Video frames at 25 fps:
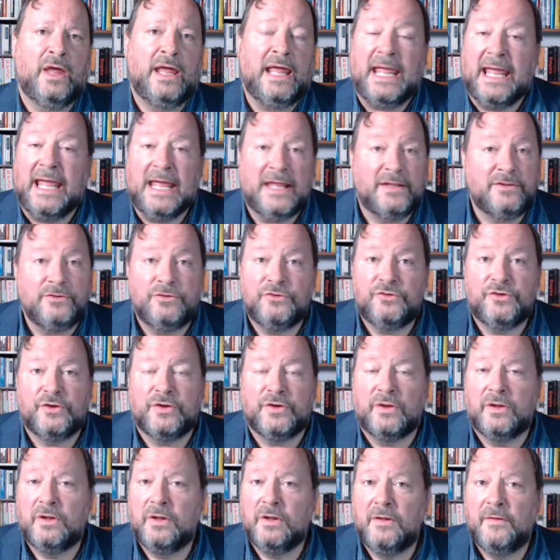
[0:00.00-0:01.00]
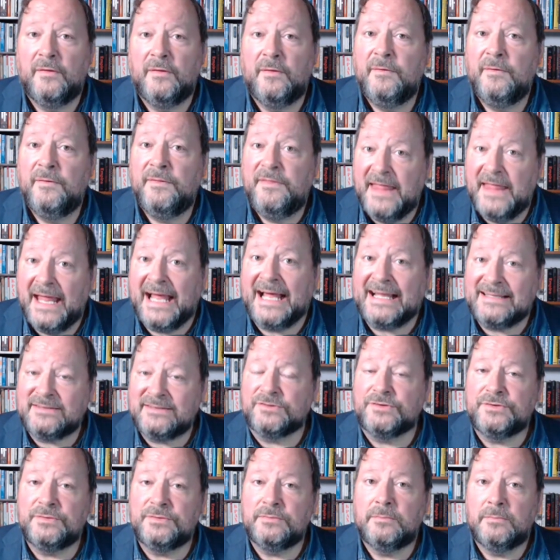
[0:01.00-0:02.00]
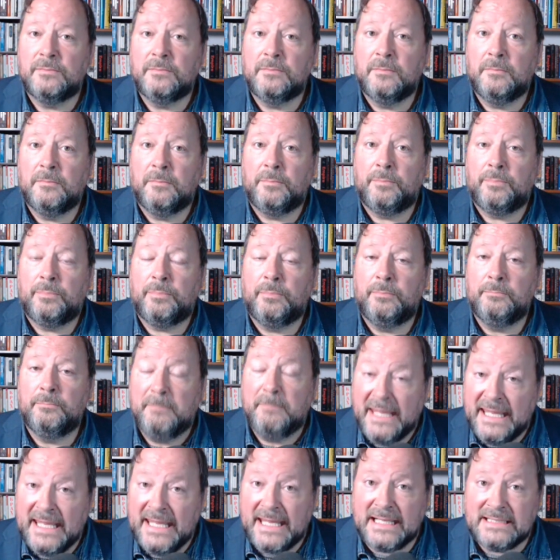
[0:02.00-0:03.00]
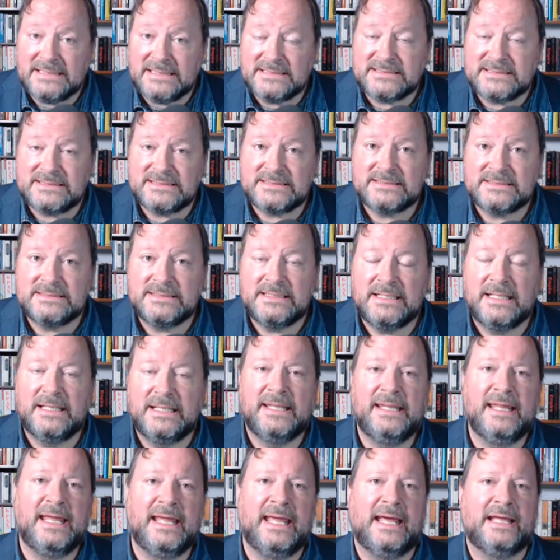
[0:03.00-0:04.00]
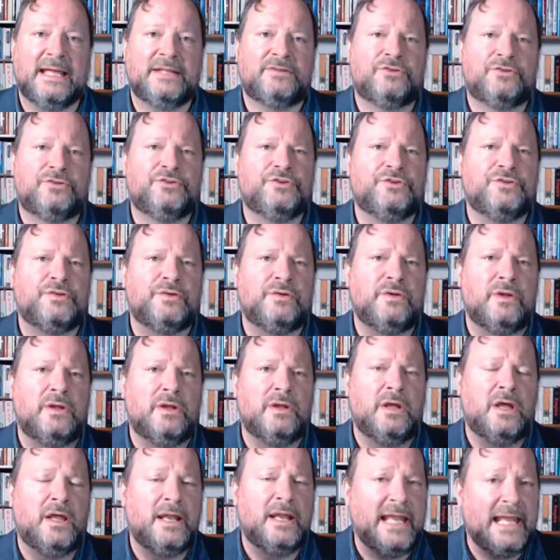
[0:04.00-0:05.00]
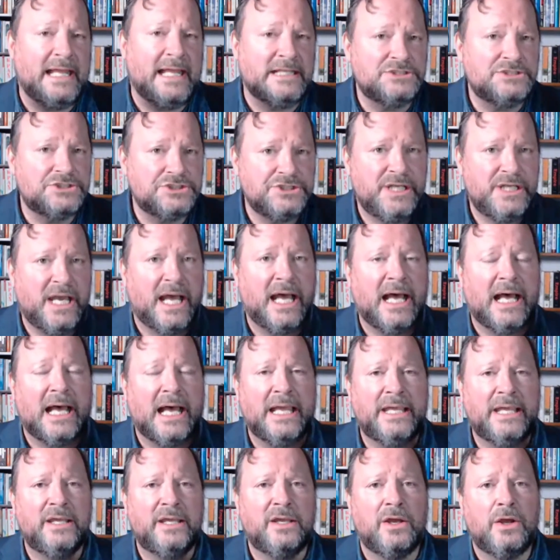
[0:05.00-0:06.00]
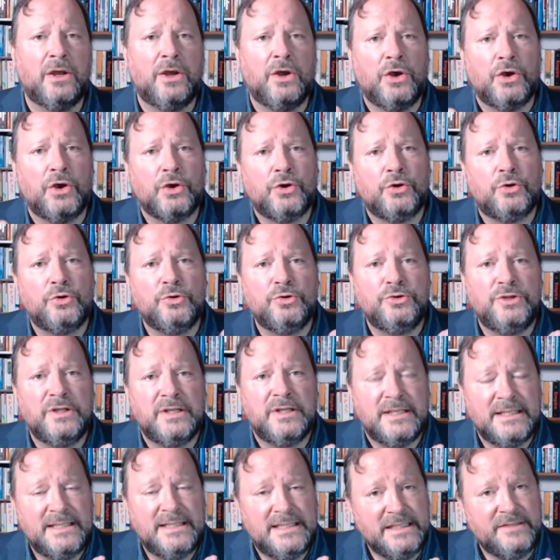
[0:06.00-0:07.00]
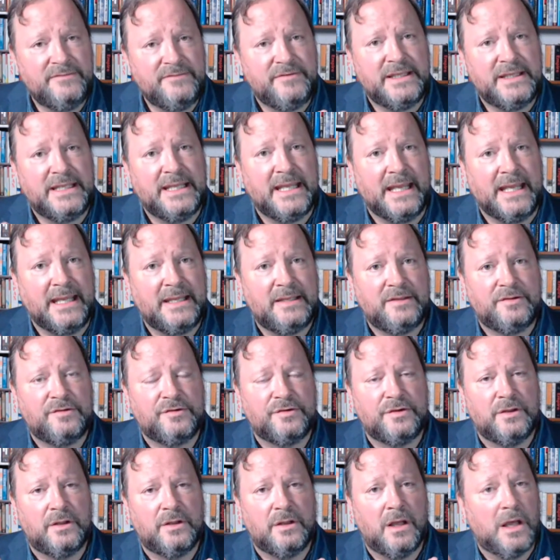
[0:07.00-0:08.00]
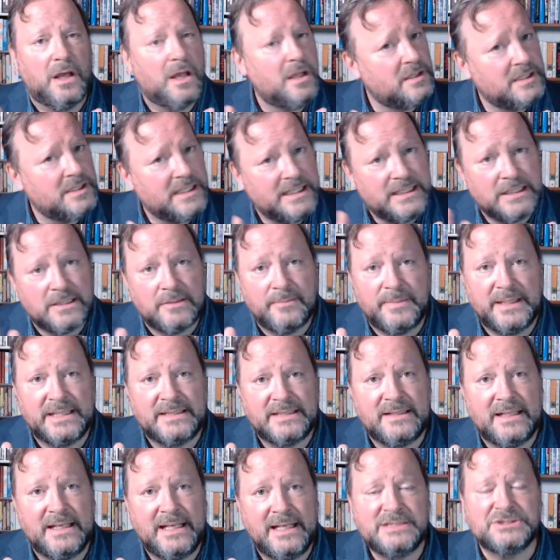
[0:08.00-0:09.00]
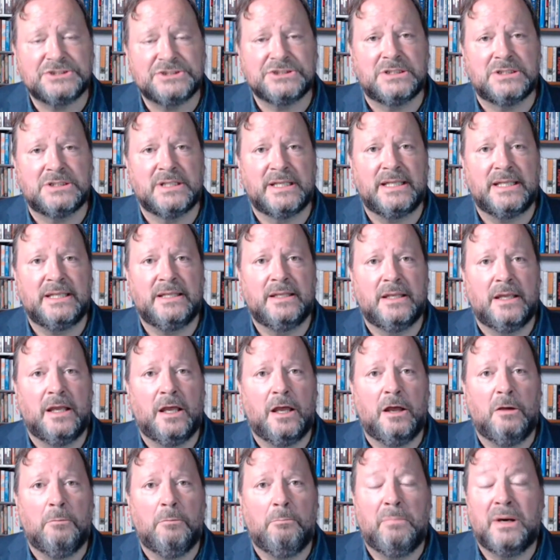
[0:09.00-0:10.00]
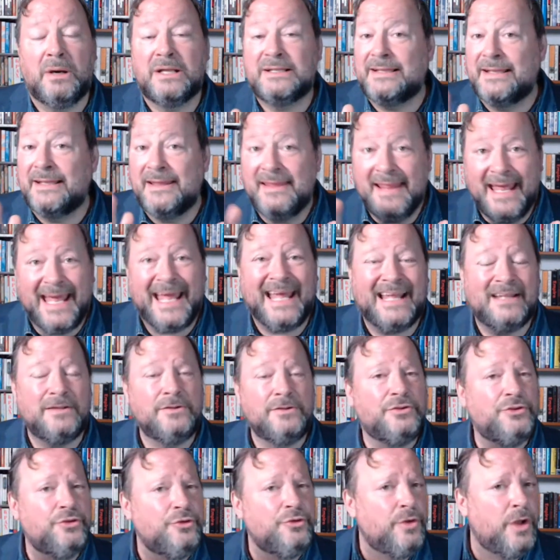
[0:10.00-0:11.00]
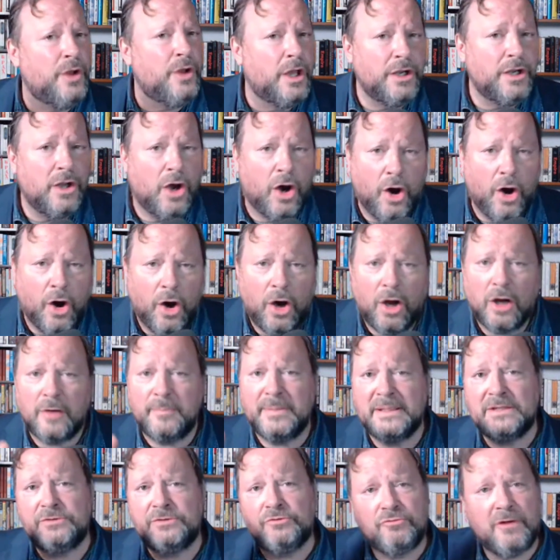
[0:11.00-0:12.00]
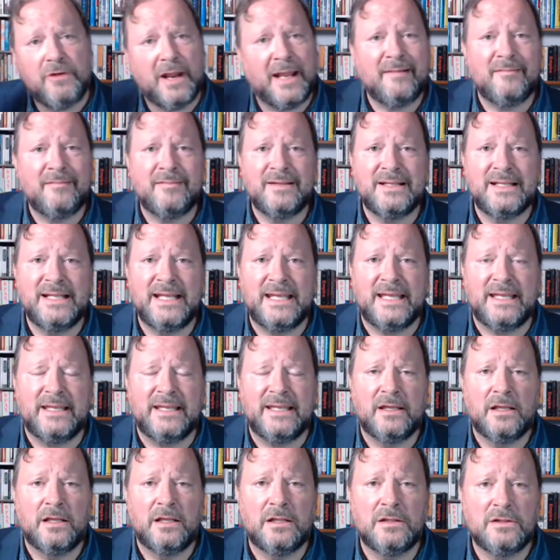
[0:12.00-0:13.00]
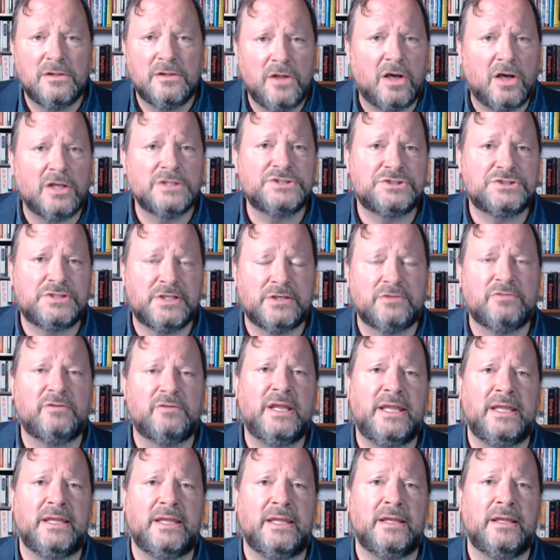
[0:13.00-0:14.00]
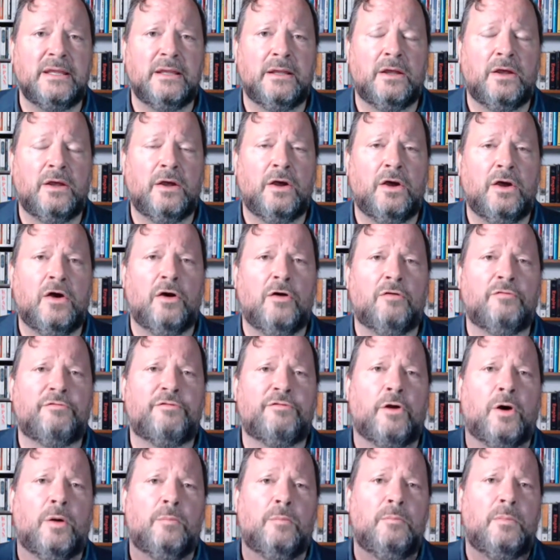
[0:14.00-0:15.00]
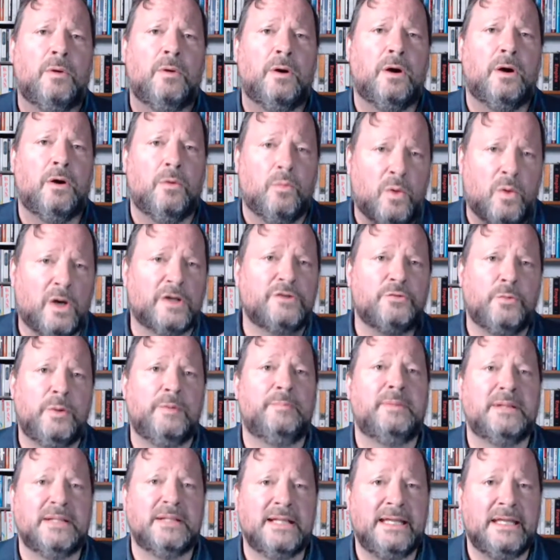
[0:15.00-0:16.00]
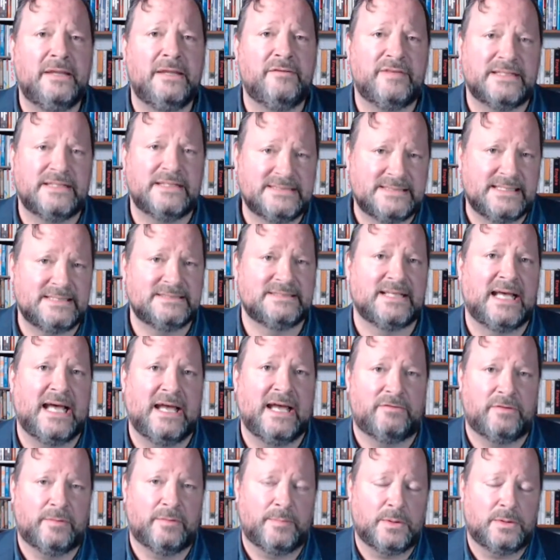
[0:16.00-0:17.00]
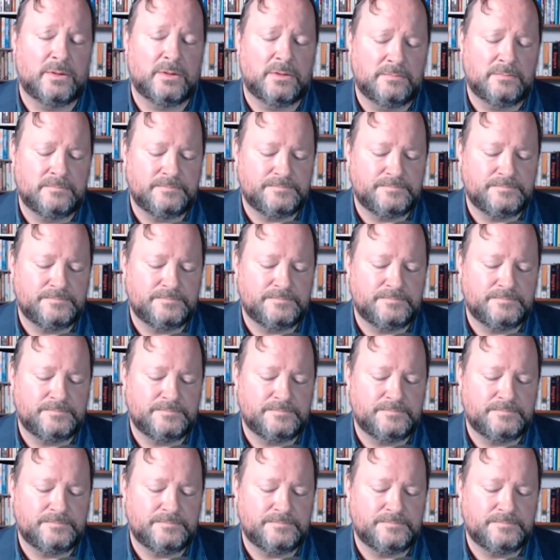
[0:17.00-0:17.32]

And that means that an AGI could deviate a little bit initially, but then to an arbitrarily large degree from what we believe is desirable.